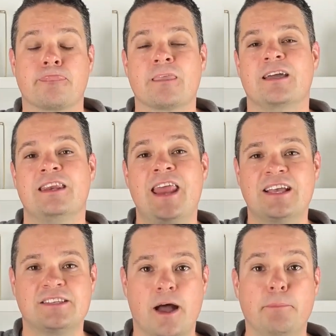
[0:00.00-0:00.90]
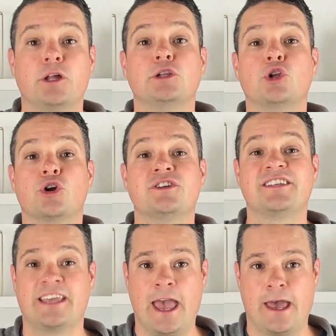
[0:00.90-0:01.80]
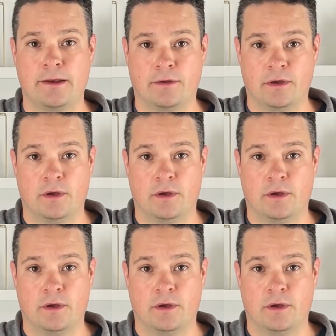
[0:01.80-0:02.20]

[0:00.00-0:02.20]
And next up, learn to can.